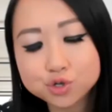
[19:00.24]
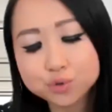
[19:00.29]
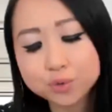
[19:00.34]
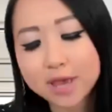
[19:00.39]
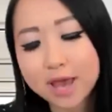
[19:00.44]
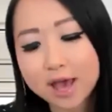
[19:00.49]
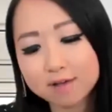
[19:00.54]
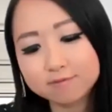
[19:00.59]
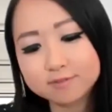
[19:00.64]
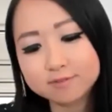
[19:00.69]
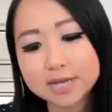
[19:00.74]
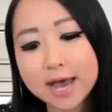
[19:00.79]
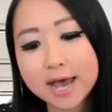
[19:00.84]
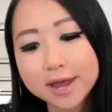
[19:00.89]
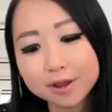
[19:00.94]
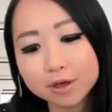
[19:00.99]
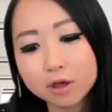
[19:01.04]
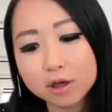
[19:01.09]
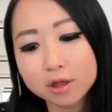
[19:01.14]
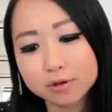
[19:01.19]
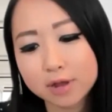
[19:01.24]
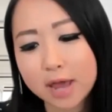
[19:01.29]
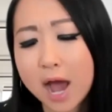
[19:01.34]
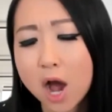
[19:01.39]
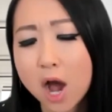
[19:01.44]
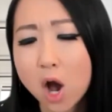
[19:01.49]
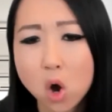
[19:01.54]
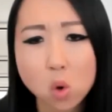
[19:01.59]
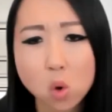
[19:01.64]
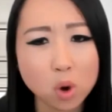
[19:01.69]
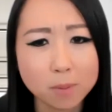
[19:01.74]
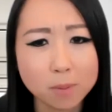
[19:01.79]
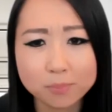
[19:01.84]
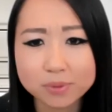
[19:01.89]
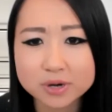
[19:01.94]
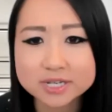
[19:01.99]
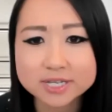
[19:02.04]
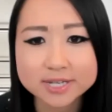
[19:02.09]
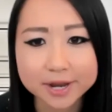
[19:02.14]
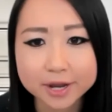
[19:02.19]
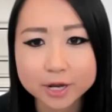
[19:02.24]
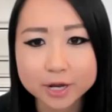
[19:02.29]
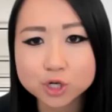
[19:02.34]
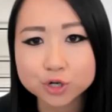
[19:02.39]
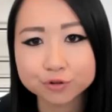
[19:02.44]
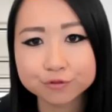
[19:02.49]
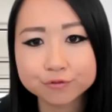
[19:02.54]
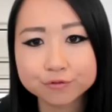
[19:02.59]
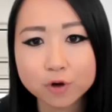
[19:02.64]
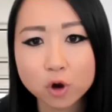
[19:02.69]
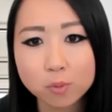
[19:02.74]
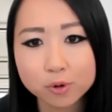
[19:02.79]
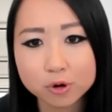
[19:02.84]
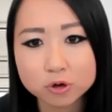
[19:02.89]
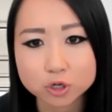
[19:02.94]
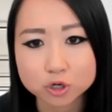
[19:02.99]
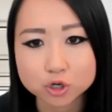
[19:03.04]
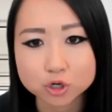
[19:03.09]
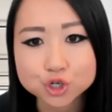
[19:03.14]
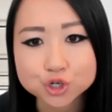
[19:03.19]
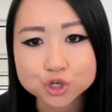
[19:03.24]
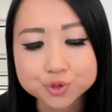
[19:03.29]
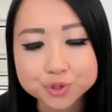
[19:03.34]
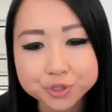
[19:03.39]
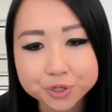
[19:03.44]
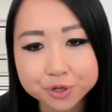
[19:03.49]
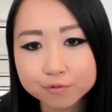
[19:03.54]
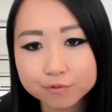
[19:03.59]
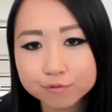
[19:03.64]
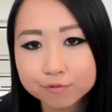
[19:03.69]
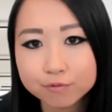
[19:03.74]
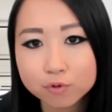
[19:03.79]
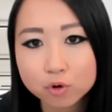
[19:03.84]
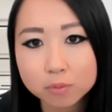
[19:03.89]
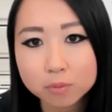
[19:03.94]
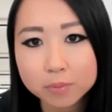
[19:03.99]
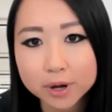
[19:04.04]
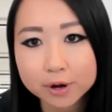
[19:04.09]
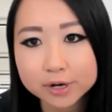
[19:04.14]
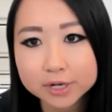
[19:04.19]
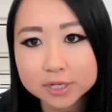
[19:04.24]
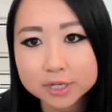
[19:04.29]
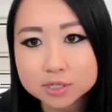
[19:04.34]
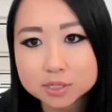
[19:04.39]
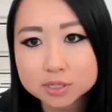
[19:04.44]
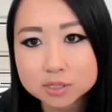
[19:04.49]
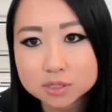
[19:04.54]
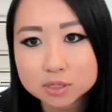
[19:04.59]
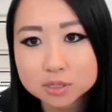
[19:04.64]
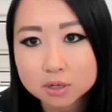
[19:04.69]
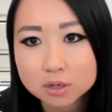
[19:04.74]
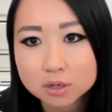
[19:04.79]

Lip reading: we have data on what percentage of homeowners are choosing forbearance?